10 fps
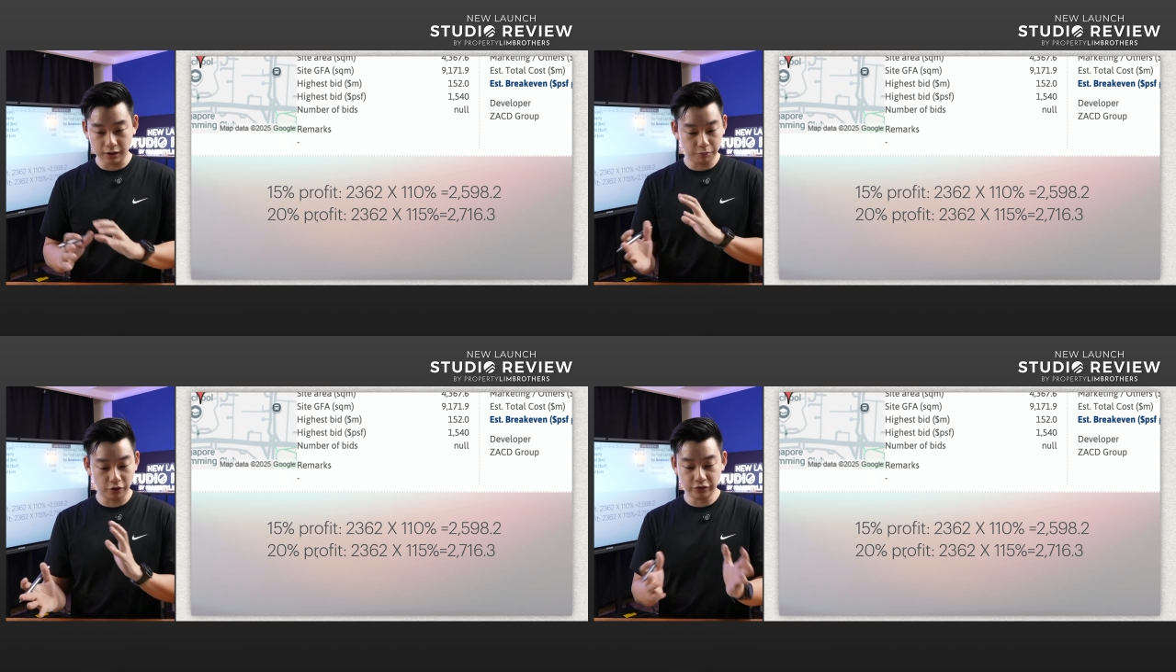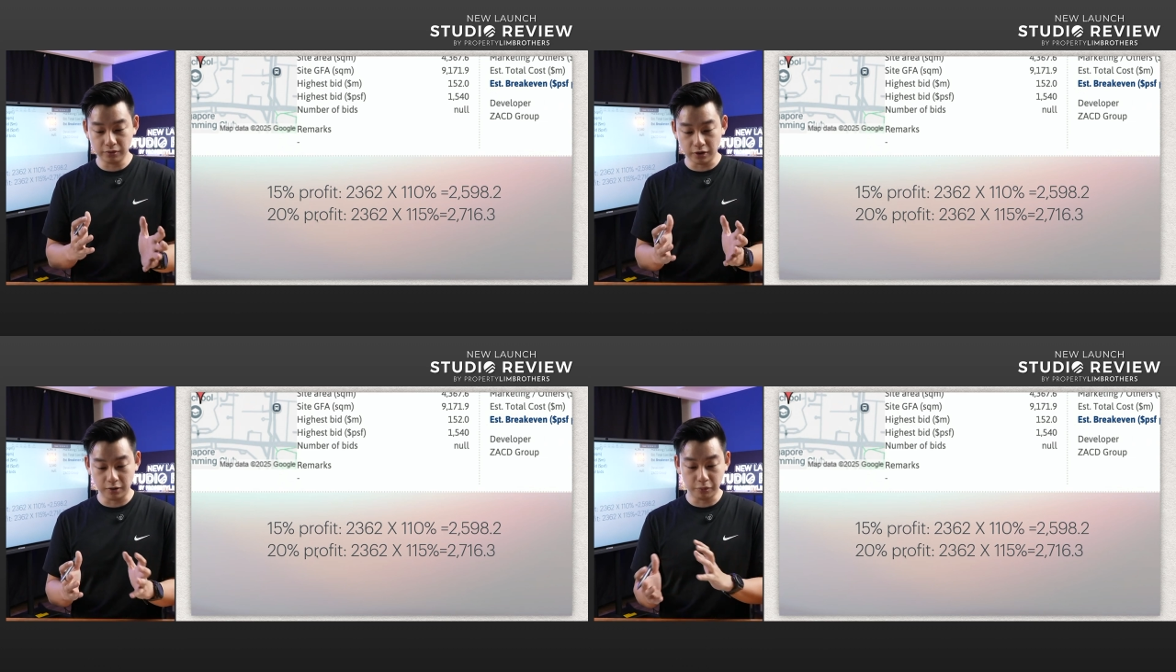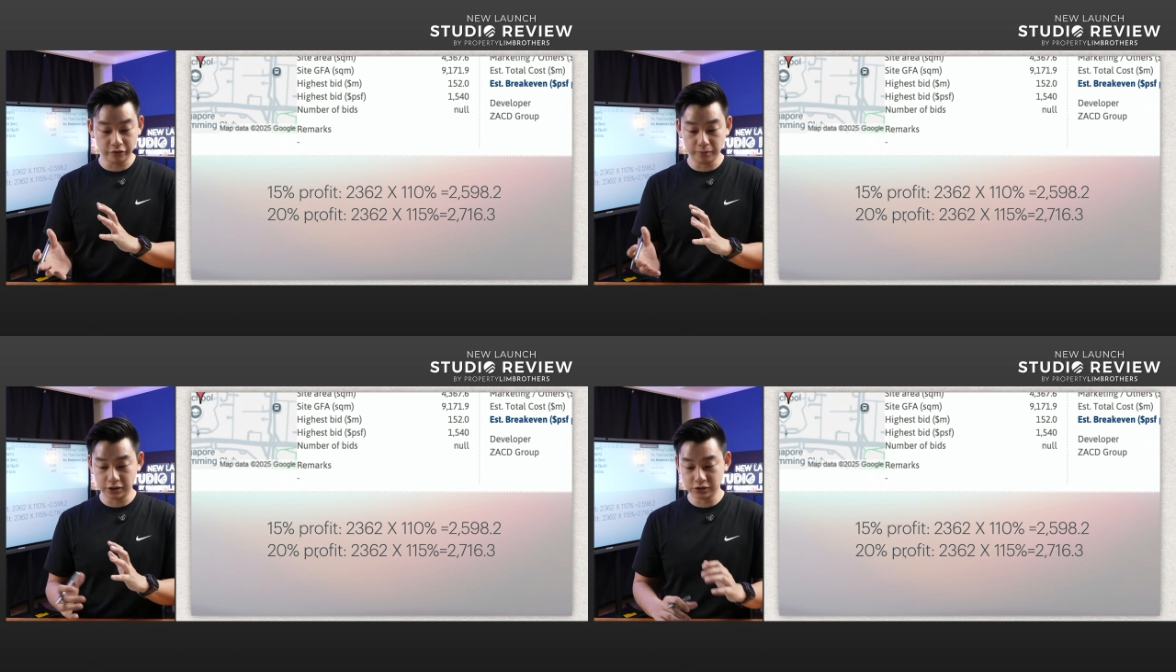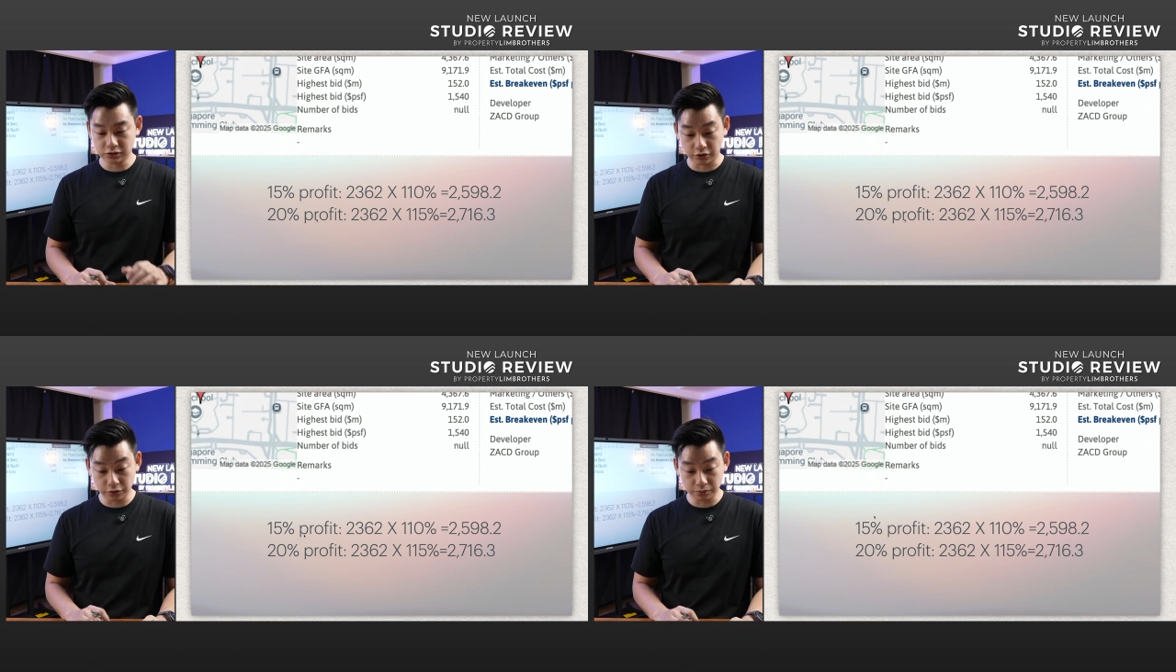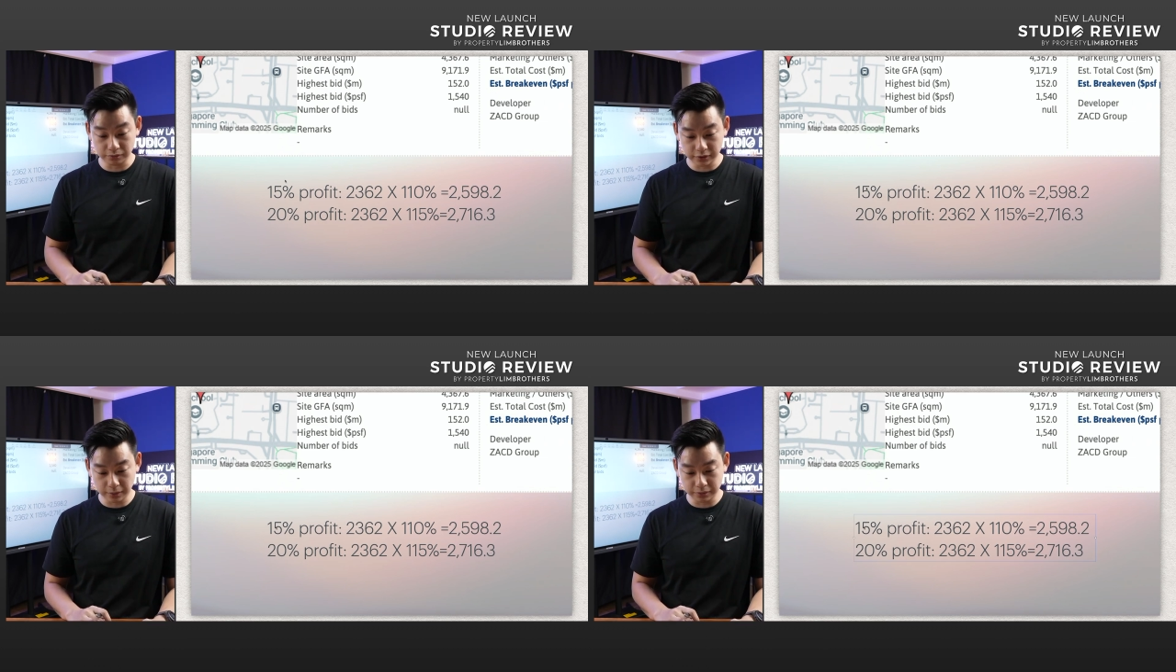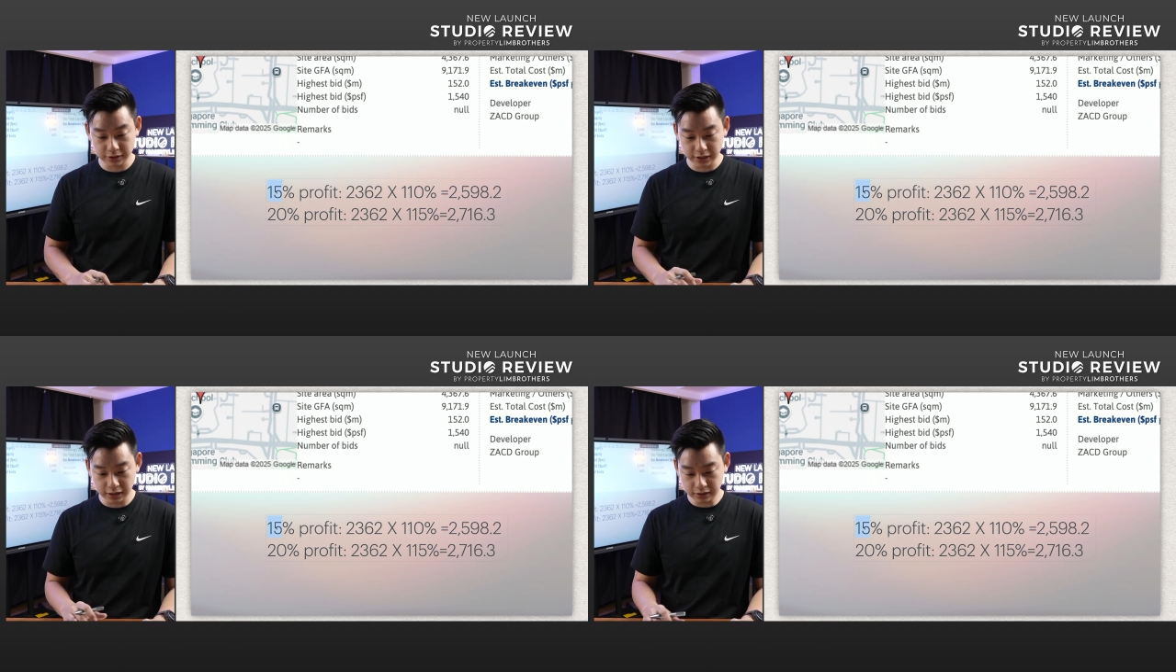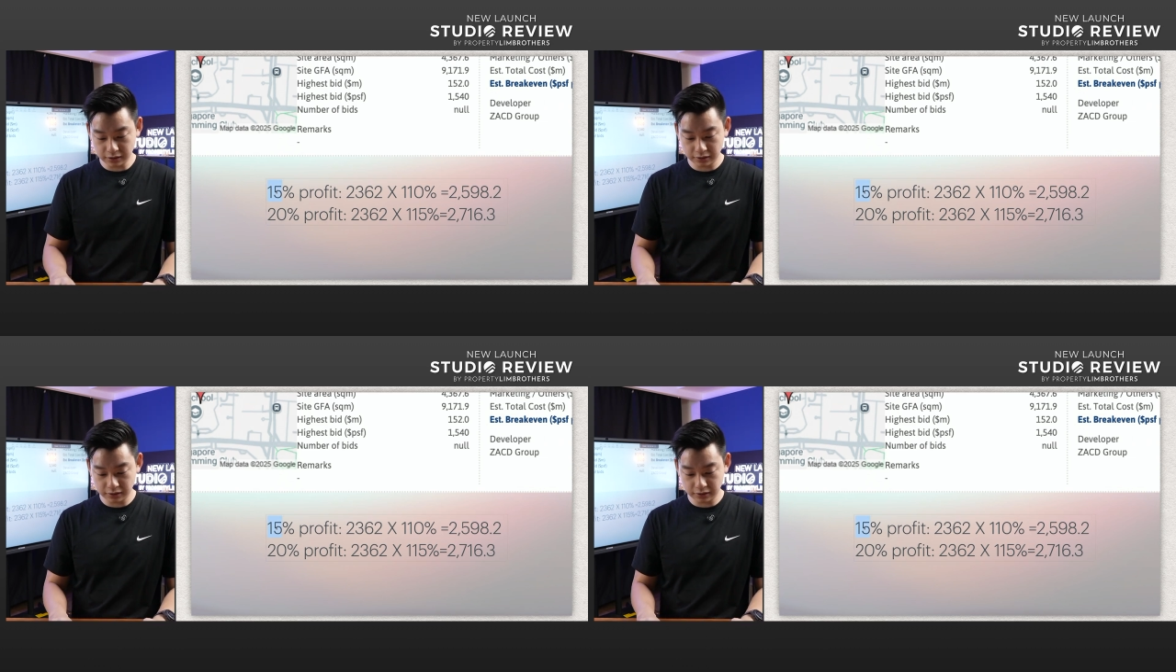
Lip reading: profit margins of 10%,